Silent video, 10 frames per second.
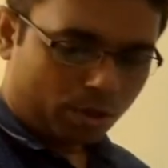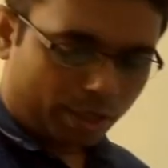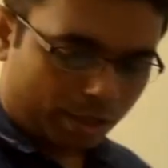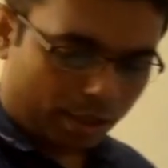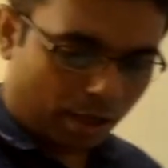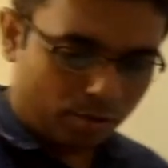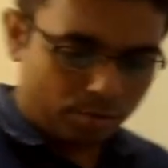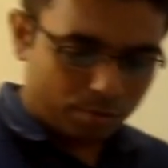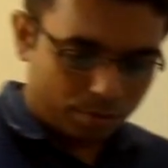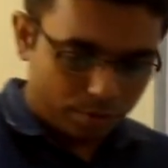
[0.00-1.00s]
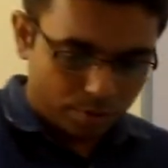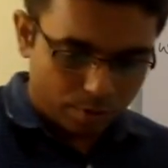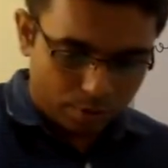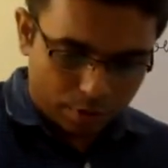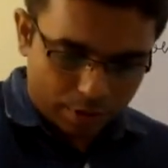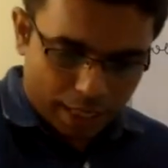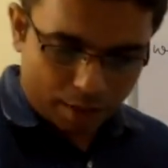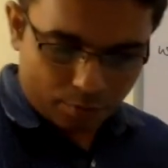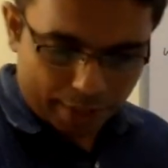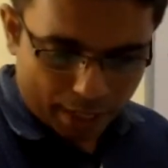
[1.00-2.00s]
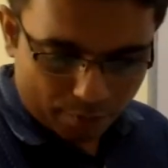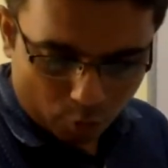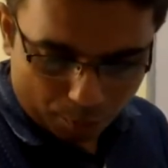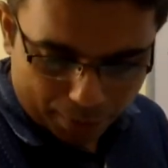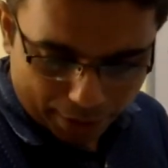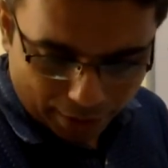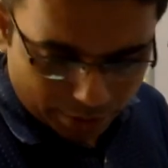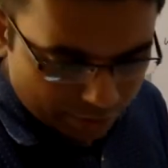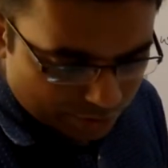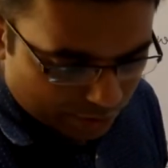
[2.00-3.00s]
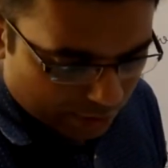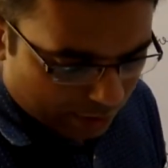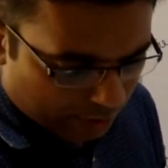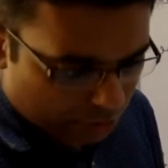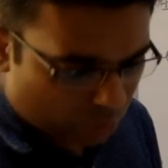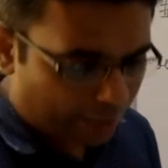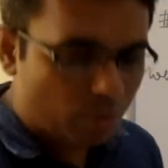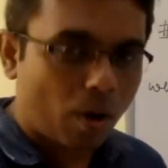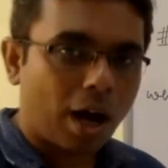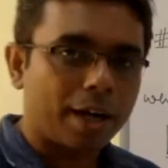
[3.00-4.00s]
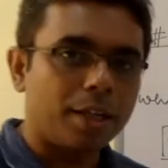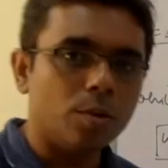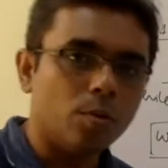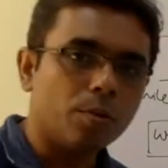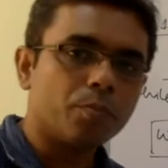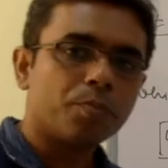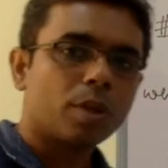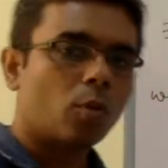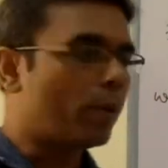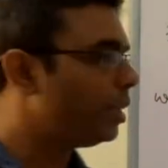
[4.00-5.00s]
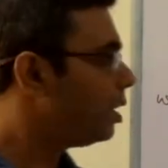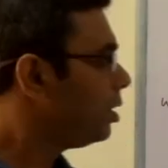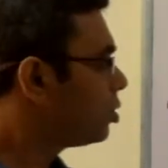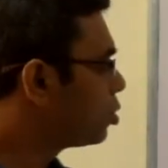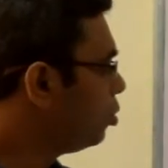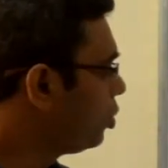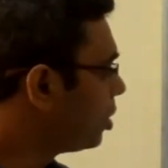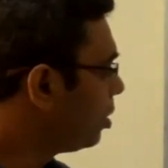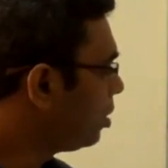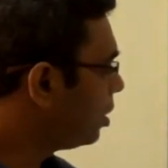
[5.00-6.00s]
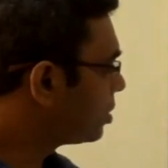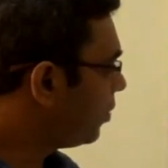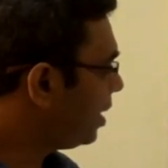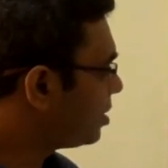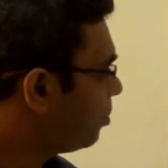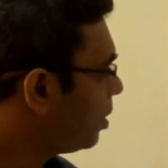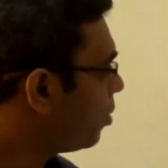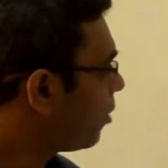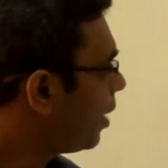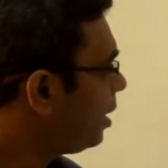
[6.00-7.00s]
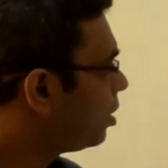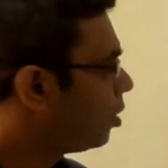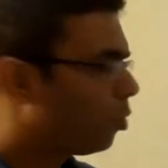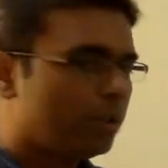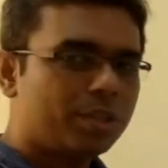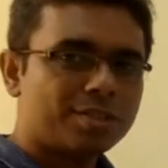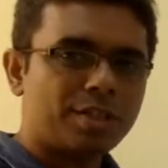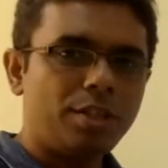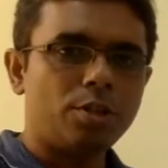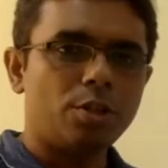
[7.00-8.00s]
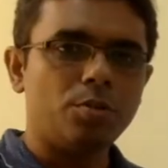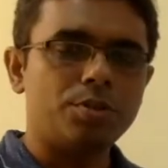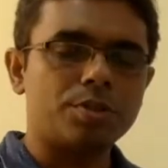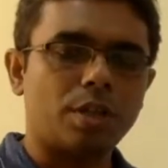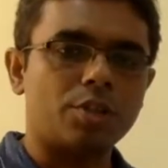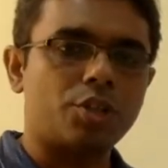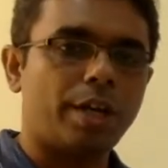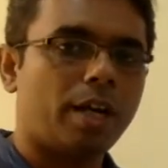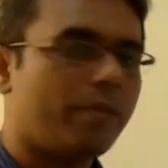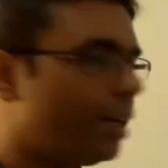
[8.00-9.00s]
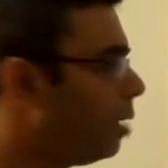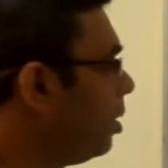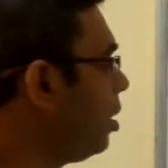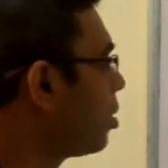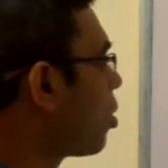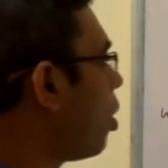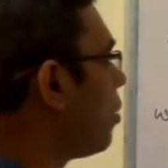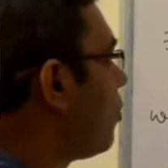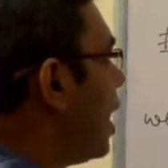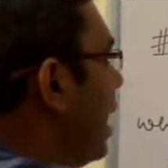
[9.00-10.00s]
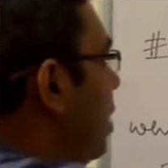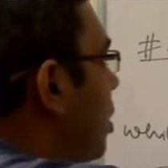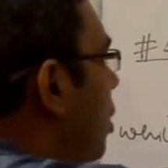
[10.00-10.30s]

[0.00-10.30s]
Okay, now that we have obtained this, let's try to argue whether this solution is a very simple one, right? We just introduced a shared variable called flag.